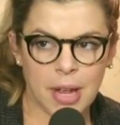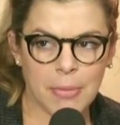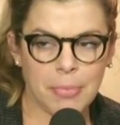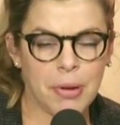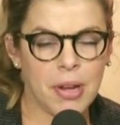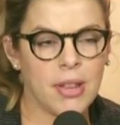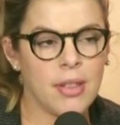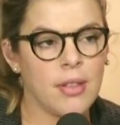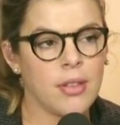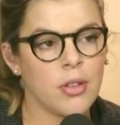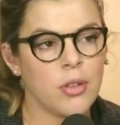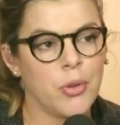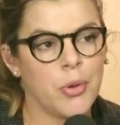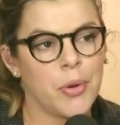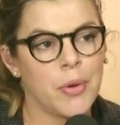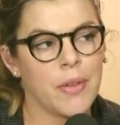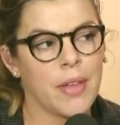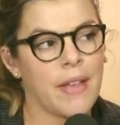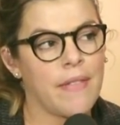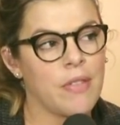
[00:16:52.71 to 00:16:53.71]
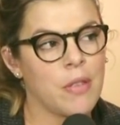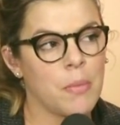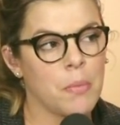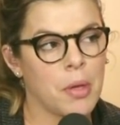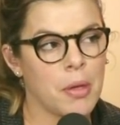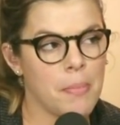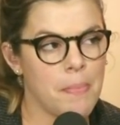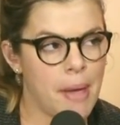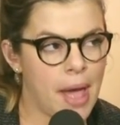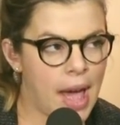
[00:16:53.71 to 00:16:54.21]
I pray that the Lord would give them
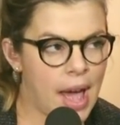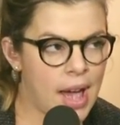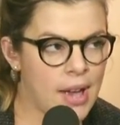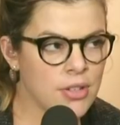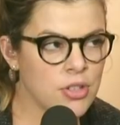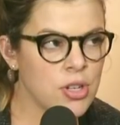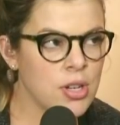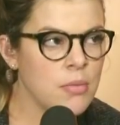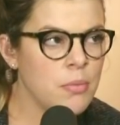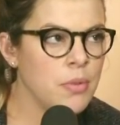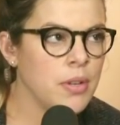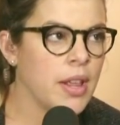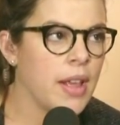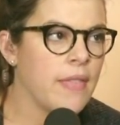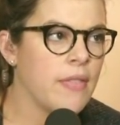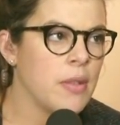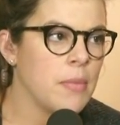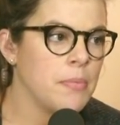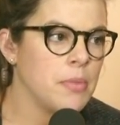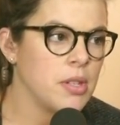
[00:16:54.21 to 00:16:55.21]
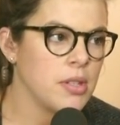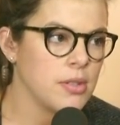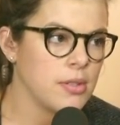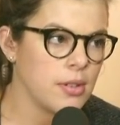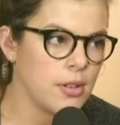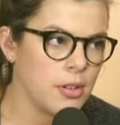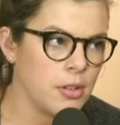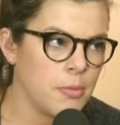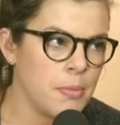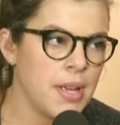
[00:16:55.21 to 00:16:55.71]
compassion, would give them
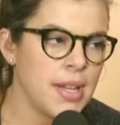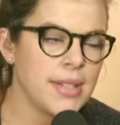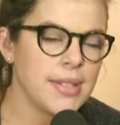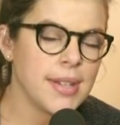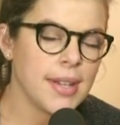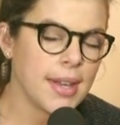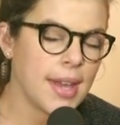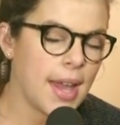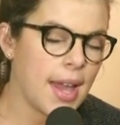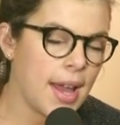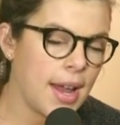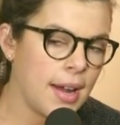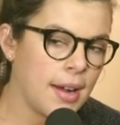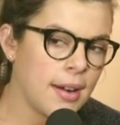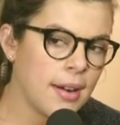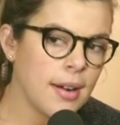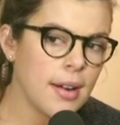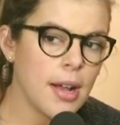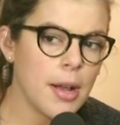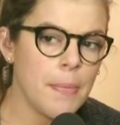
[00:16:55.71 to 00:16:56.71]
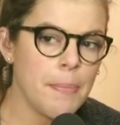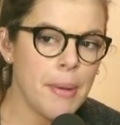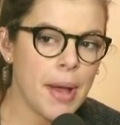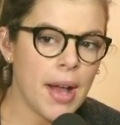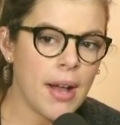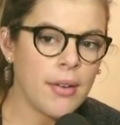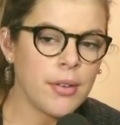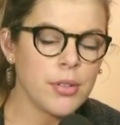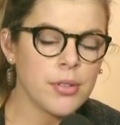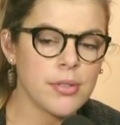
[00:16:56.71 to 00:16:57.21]
discernment to care
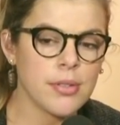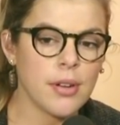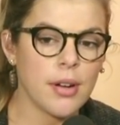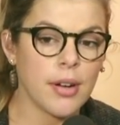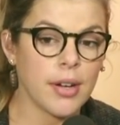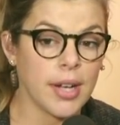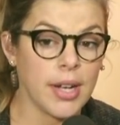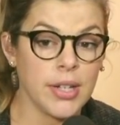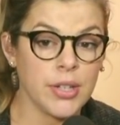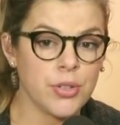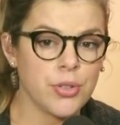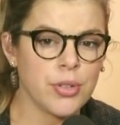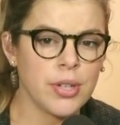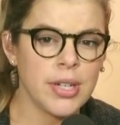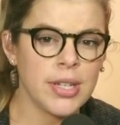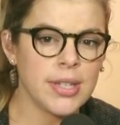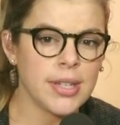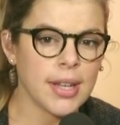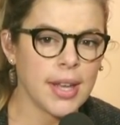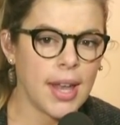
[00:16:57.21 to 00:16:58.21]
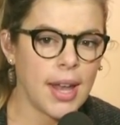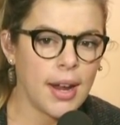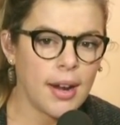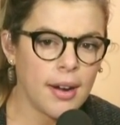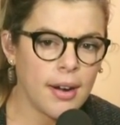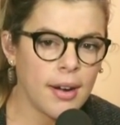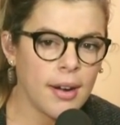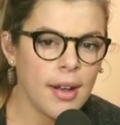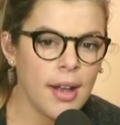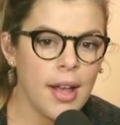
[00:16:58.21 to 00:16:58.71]
about our country, to
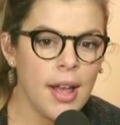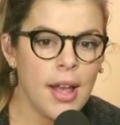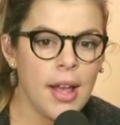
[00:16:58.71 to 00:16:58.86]
care